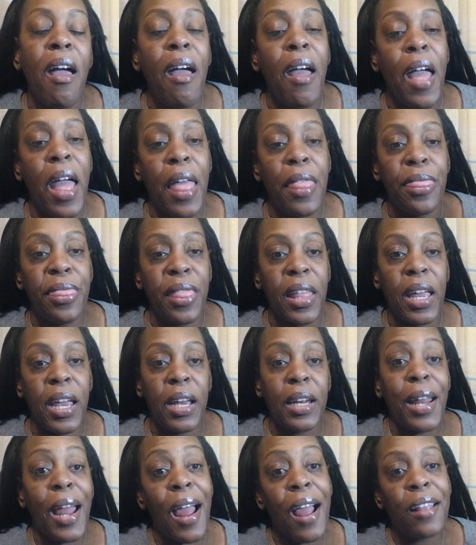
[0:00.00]
then
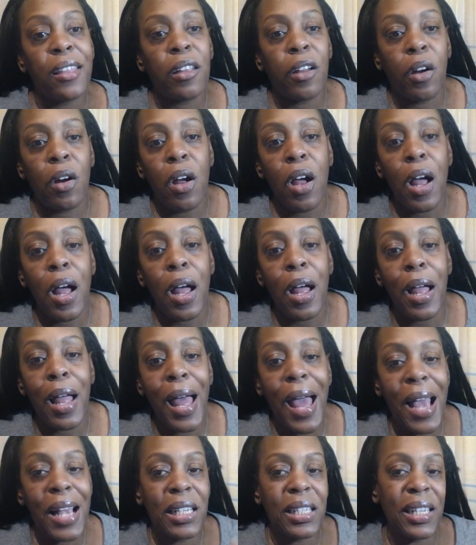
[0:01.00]
after I sit
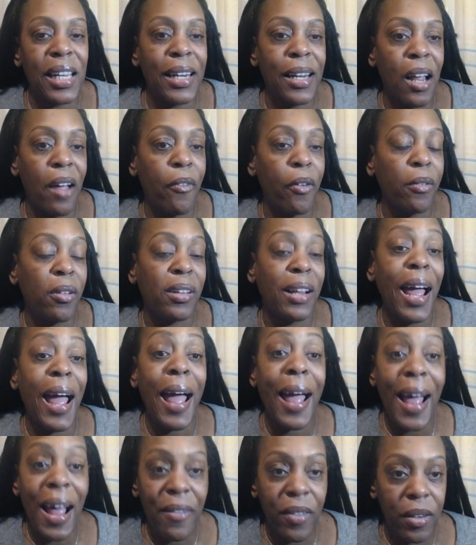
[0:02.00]
down for another half an
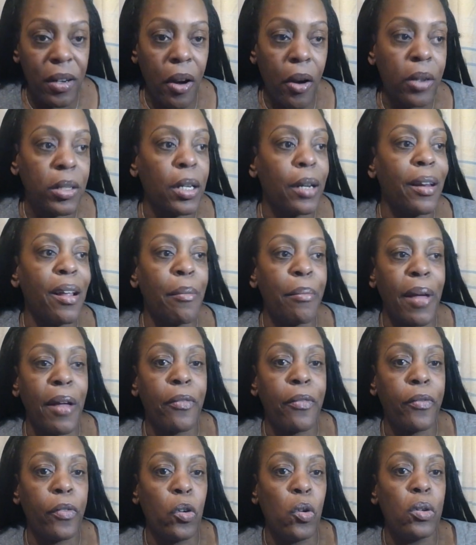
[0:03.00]
hour to let my food
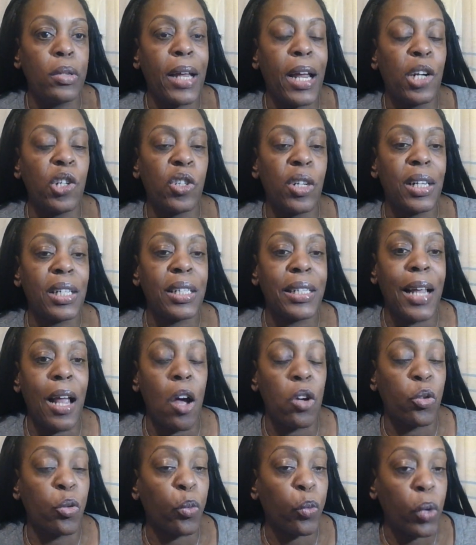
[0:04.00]
digest down really
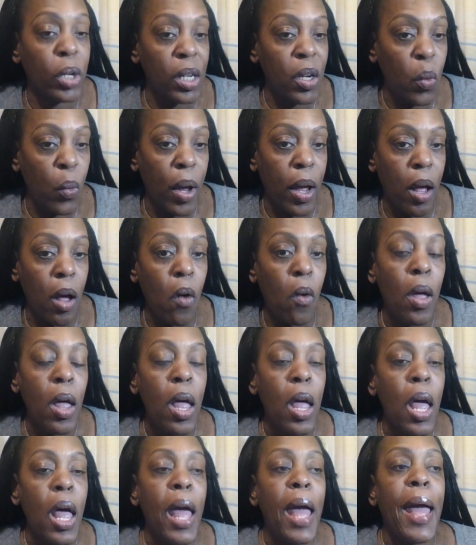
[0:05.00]
well.
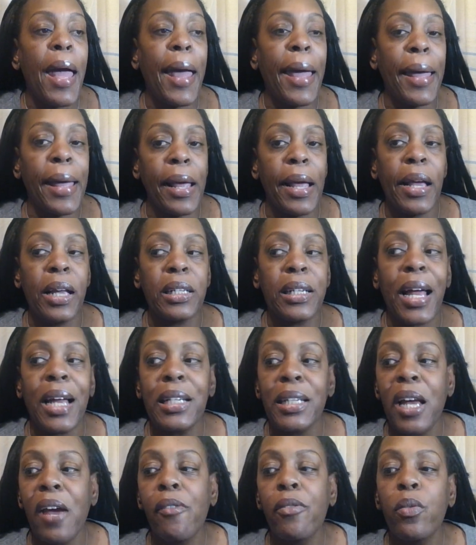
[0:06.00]
And I definitely would
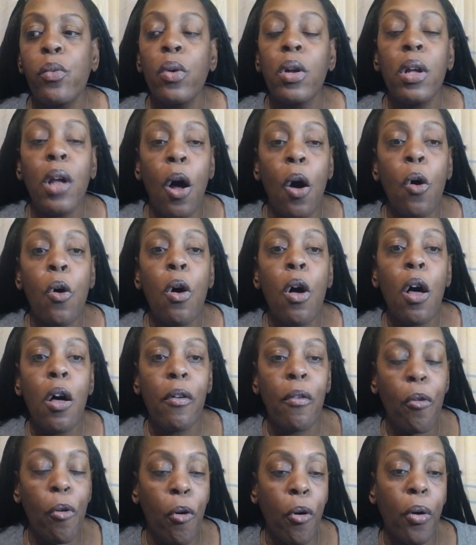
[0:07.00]
go for
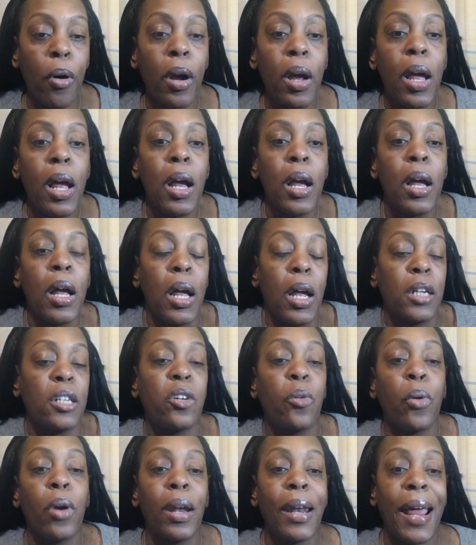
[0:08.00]
to
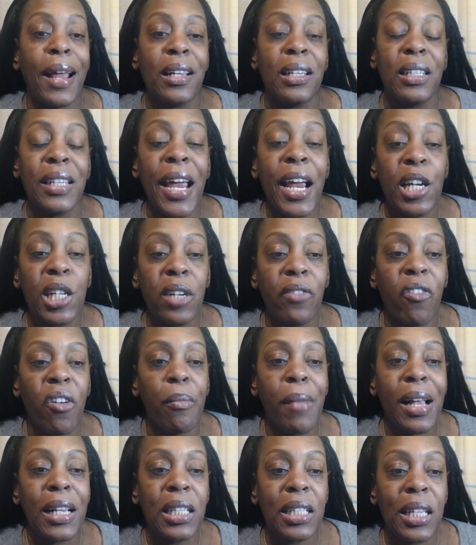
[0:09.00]
relaxation for
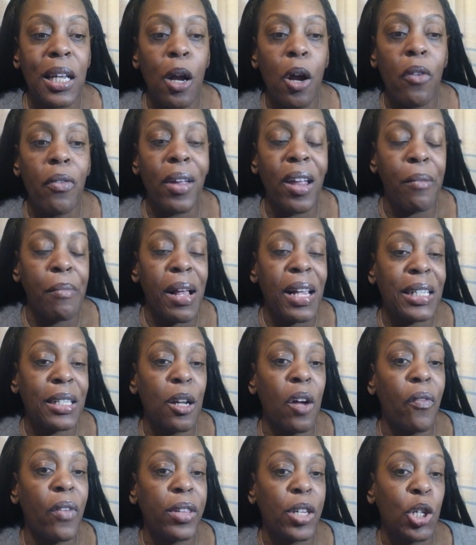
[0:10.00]
myself, get myself in the
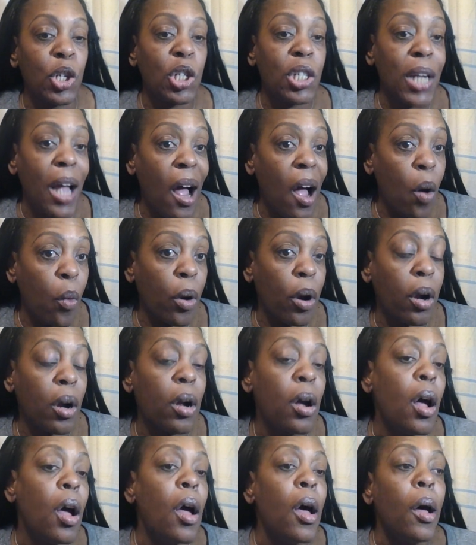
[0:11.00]
shower,
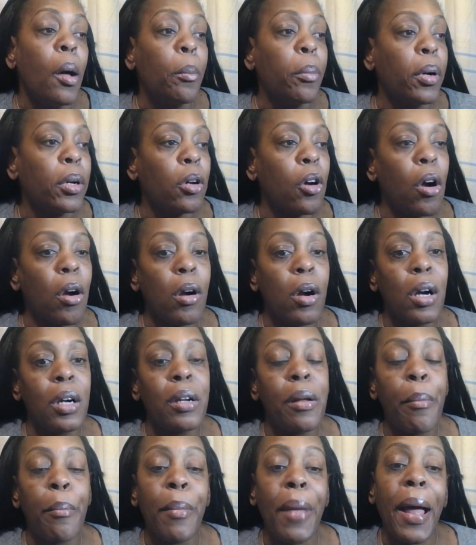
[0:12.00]
put on my
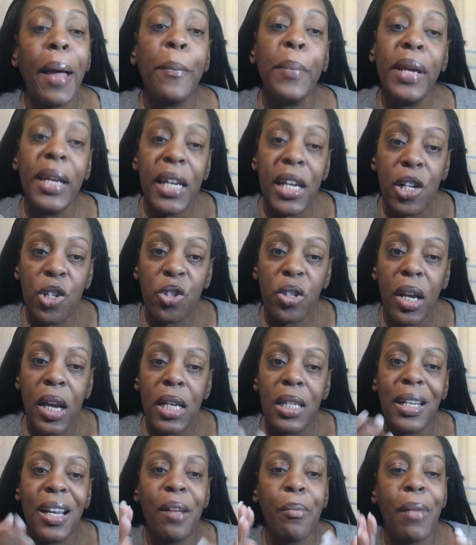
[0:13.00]
PJs, get
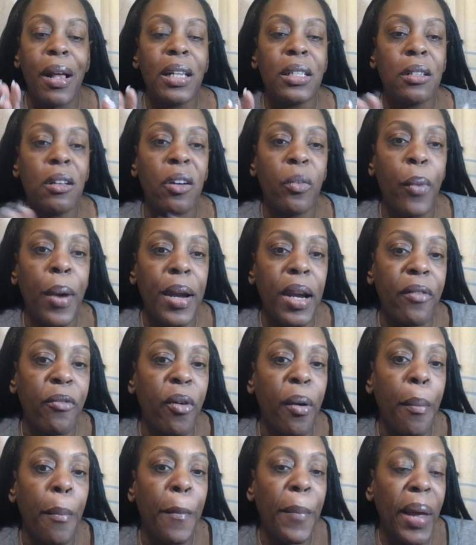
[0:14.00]
myself ready for
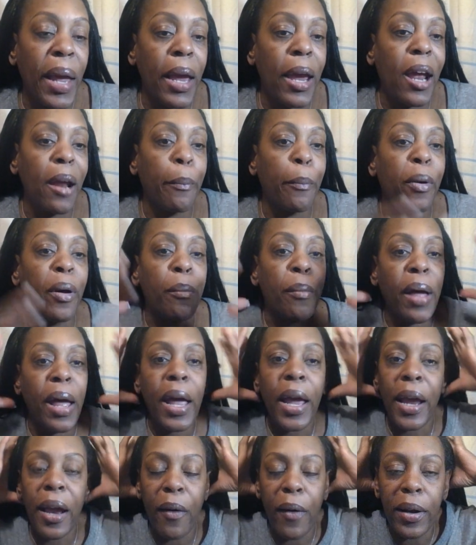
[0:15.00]
bed, put my hair in a
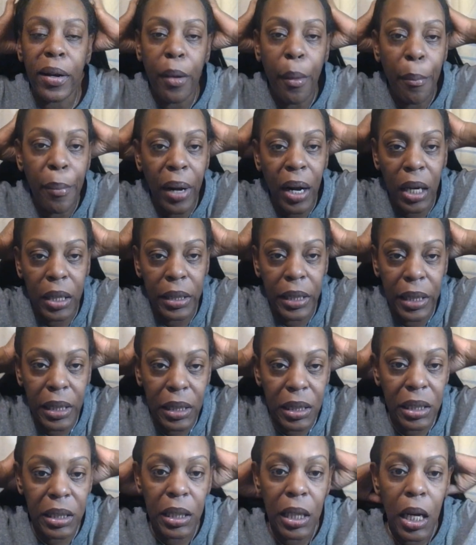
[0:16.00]
bonnet.
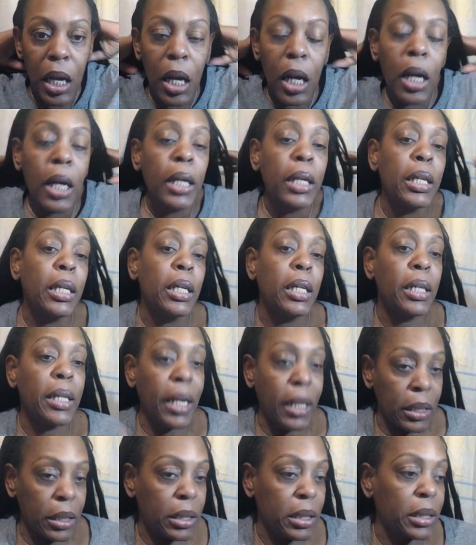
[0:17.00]
Yes,
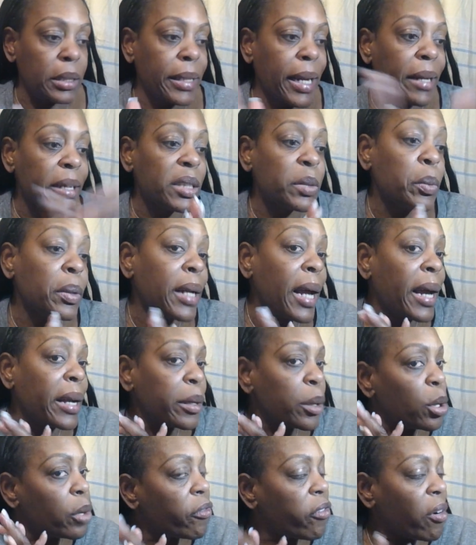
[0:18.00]
that is what I do for
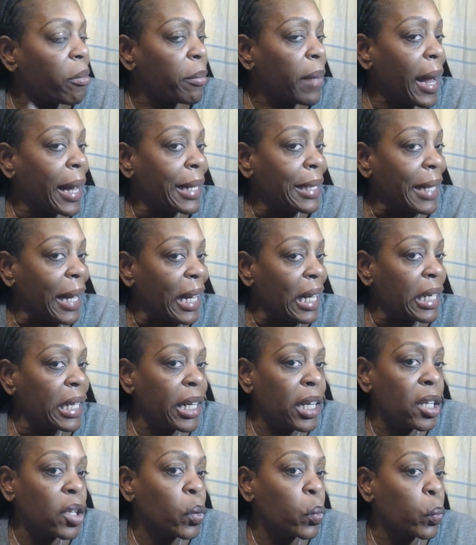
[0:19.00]
my nightly
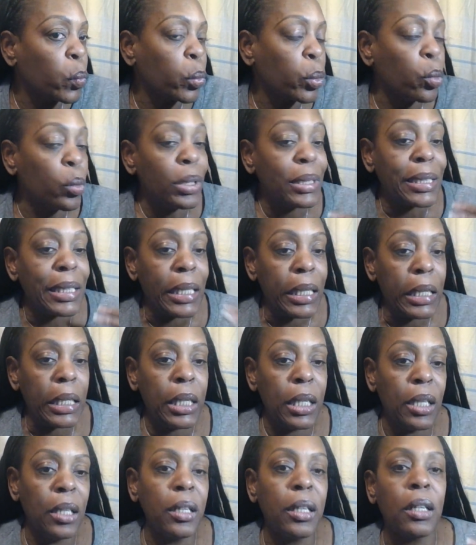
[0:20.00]
routine. And
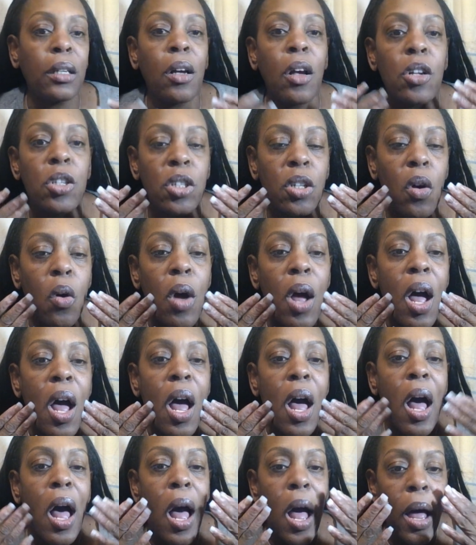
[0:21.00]
also, I
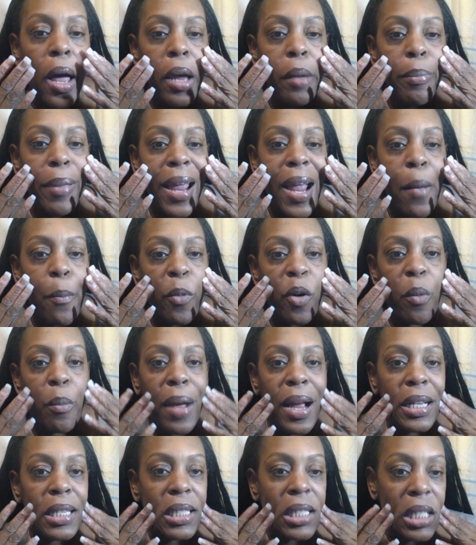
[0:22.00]
pamper my
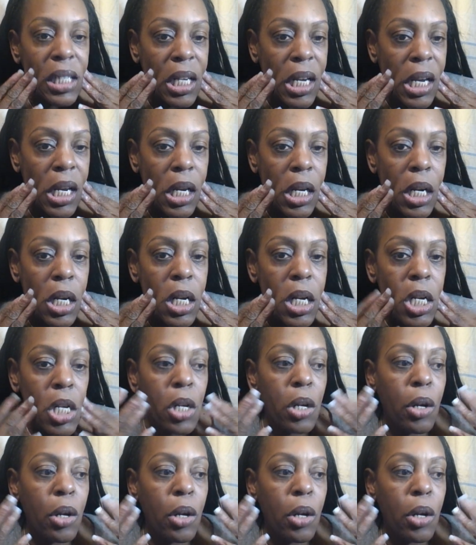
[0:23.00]
skin, you know,